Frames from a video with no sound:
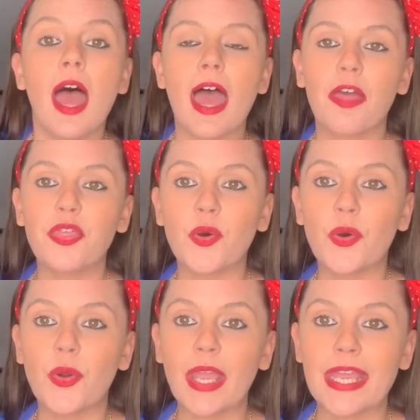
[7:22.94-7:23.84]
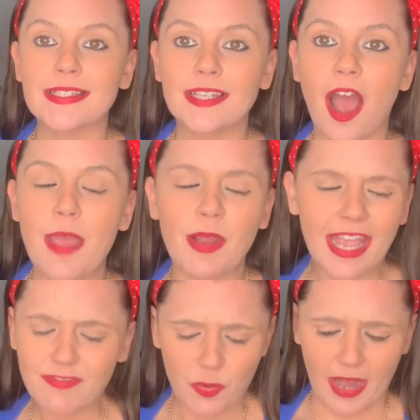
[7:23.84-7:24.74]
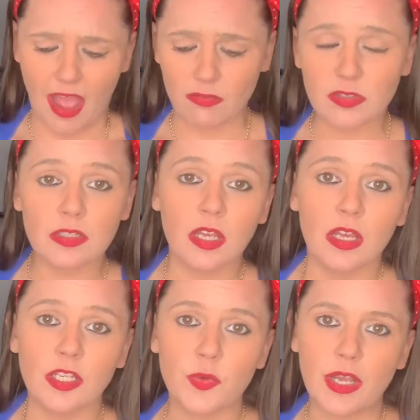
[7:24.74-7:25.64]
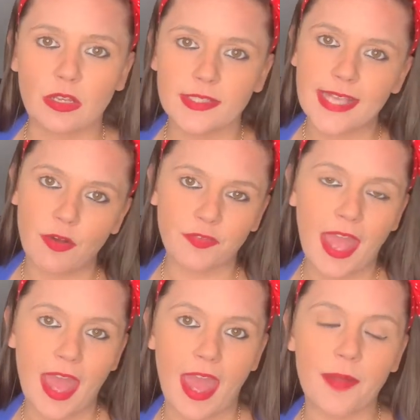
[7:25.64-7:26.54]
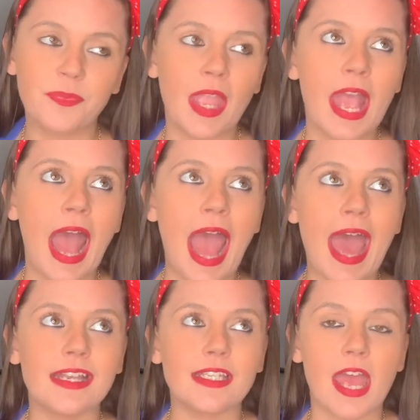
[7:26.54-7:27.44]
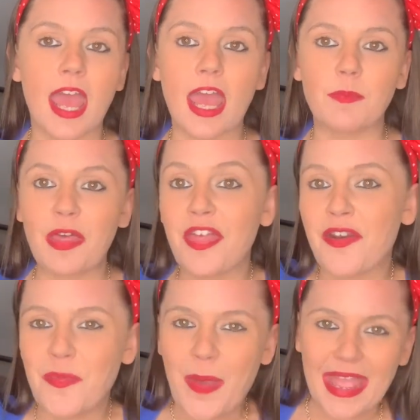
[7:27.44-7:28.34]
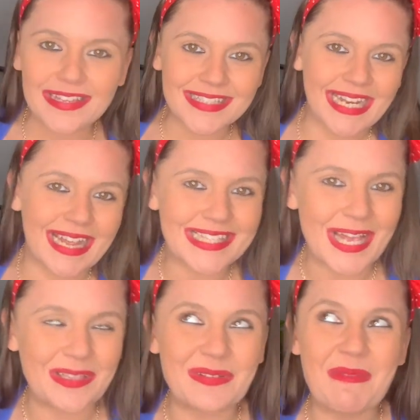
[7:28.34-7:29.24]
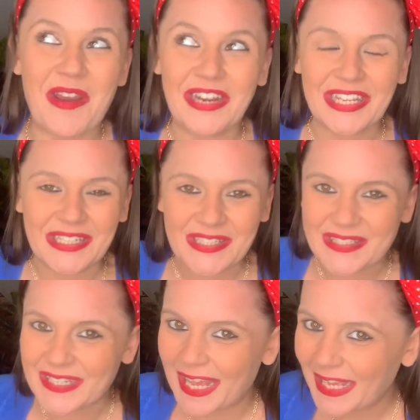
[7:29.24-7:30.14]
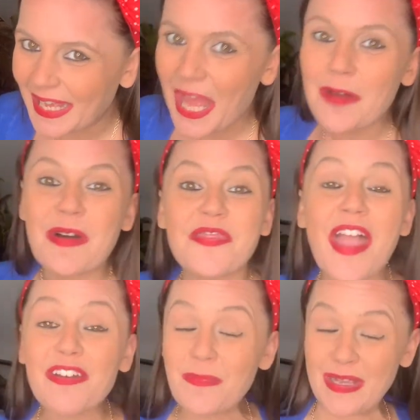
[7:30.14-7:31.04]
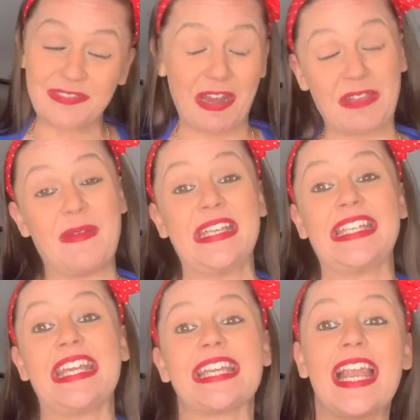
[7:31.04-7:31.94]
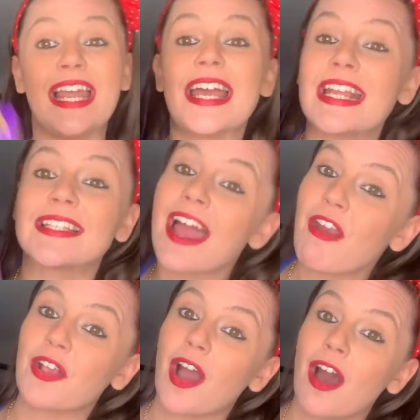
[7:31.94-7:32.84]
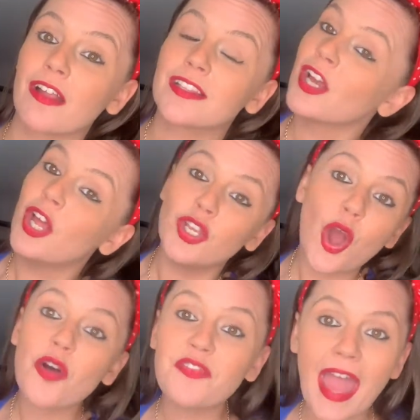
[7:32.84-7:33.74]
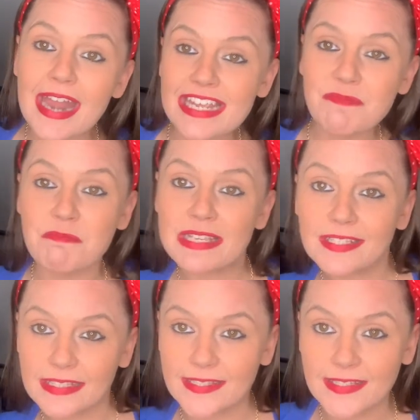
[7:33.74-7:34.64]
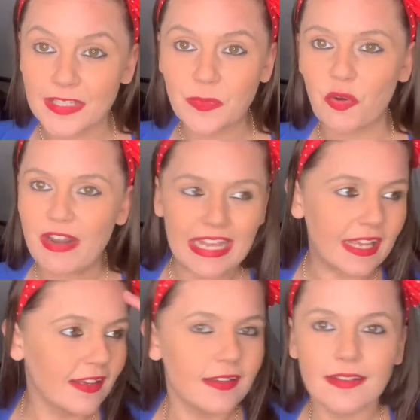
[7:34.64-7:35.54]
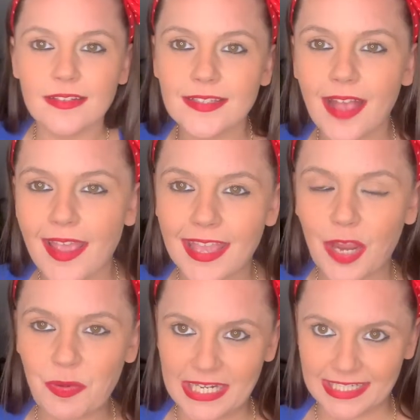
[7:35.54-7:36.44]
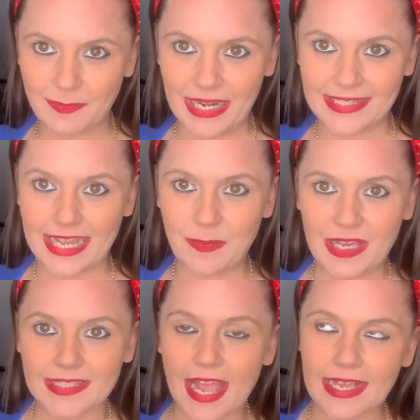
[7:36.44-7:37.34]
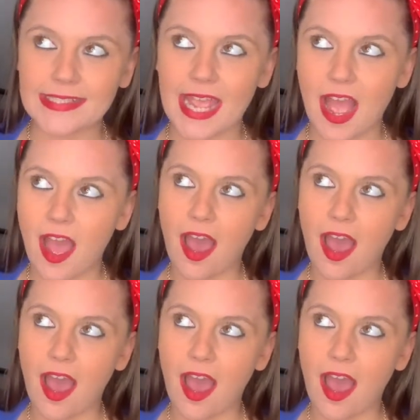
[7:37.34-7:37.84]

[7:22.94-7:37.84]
I thought it's time, like everyone else, to work on self-care. And my therapist, that sounds American, doesn't it? My therapist recommended learning tarot cards, not for any mysticism or any psychic predictability, because like I say,